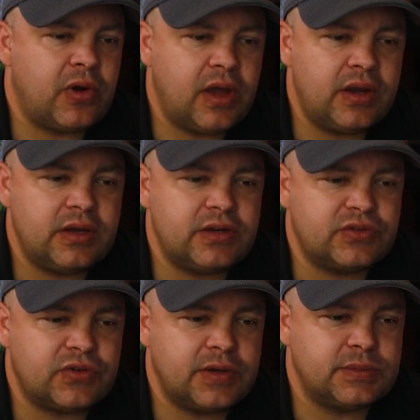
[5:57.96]
product
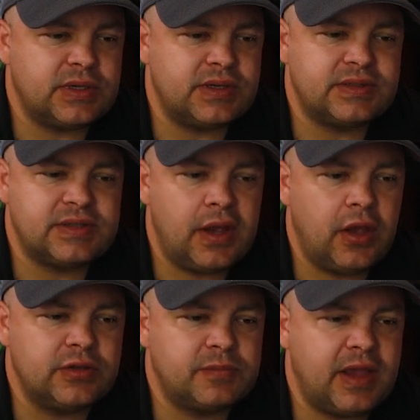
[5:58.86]
description,
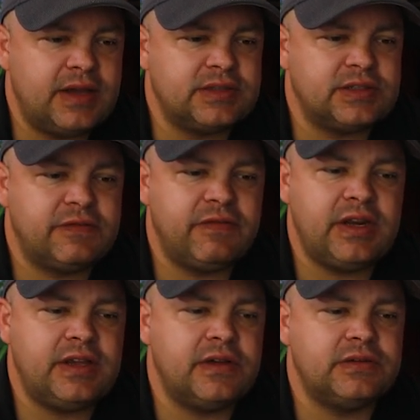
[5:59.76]
sales pages,
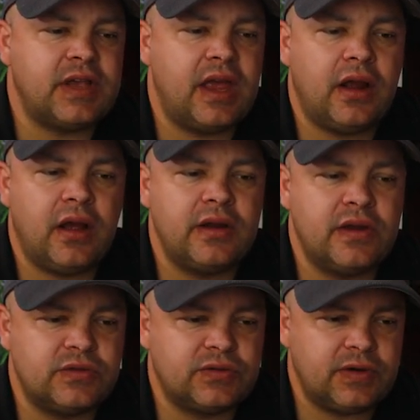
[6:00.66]
videos and
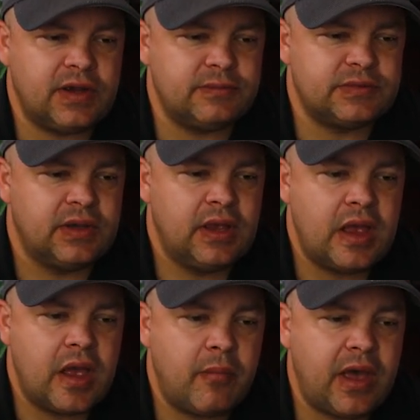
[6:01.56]
audio scripts,
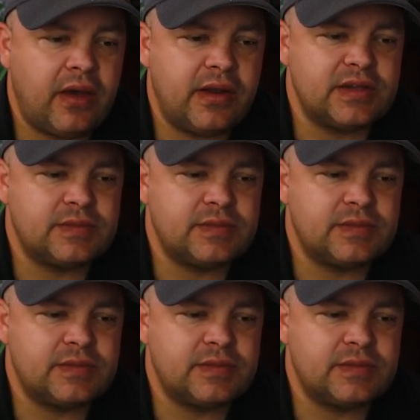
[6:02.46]
about